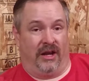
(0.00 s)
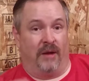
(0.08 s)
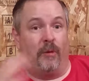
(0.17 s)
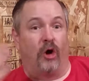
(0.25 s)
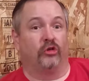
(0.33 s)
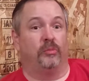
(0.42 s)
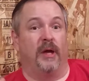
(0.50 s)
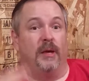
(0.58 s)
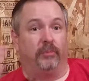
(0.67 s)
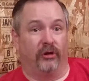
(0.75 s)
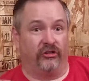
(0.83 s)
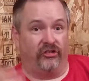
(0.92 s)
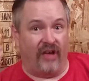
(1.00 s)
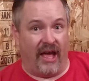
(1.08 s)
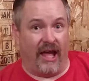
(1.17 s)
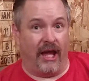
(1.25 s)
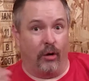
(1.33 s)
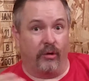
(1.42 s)
Now, most people
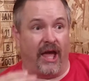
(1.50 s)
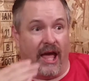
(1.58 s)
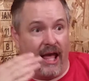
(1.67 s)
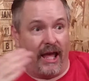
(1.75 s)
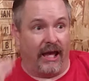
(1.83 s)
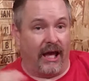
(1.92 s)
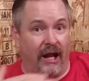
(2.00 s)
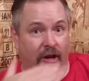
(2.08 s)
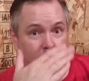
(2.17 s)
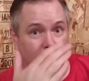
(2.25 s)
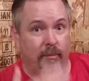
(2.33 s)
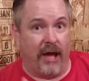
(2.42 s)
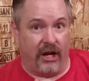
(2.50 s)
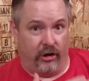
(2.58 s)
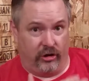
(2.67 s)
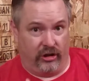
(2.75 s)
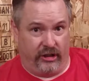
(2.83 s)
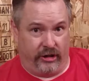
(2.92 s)
say, okay, gotta go to bed
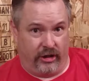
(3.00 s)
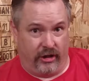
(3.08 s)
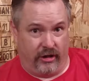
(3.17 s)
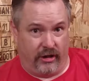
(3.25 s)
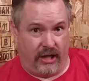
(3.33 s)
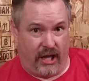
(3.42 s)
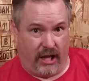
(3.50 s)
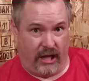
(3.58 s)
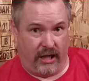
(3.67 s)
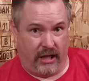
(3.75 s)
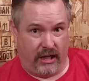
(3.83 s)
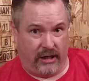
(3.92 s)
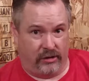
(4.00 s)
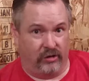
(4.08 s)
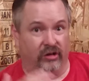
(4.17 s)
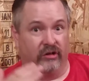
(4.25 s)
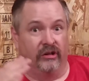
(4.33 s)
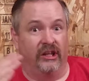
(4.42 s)
earlier.
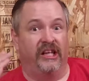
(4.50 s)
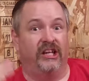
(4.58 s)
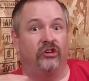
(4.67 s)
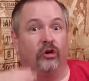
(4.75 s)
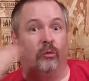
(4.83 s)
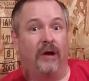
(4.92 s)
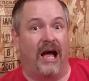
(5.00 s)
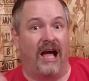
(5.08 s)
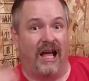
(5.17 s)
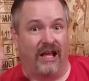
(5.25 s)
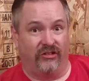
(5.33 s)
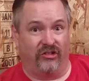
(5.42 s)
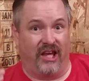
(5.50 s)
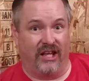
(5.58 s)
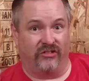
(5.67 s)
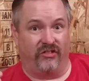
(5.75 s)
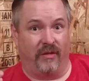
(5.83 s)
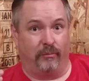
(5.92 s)
Early to rise
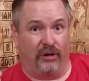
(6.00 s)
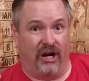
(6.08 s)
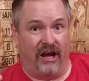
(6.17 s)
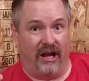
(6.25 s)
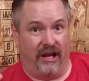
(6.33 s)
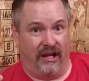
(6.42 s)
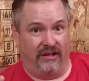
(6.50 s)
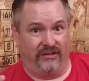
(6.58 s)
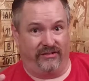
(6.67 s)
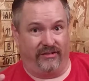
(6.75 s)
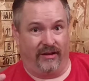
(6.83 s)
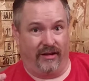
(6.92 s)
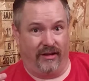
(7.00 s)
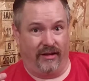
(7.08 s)
gets the prize.